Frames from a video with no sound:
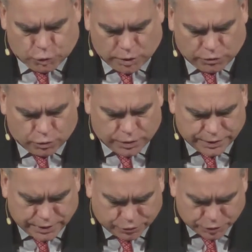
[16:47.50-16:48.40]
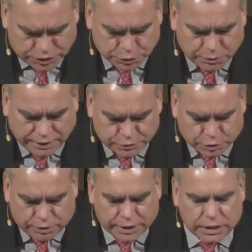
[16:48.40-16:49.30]
12:1 Therefore since we have
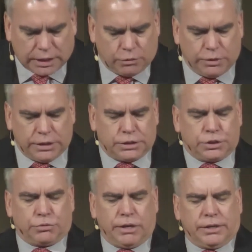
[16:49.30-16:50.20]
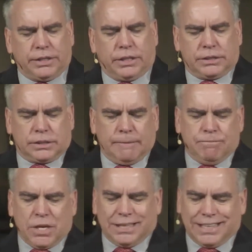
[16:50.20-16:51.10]
so great a cloud of witnesses surrounding us
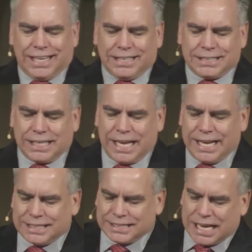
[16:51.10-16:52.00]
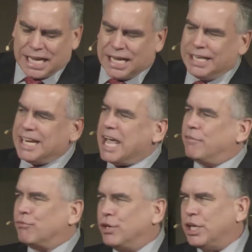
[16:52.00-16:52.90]
let us lay aside
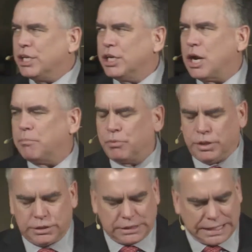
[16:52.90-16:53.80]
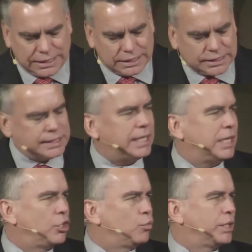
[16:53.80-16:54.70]
every encumbrance and the
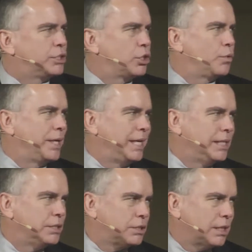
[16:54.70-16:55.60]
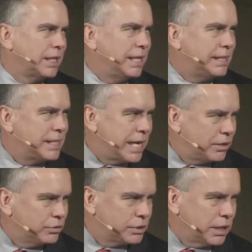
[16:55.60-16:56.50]
sin which so easily
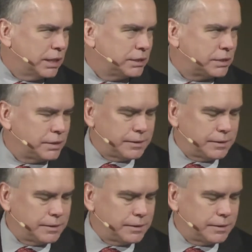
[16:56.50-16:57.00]
entangles us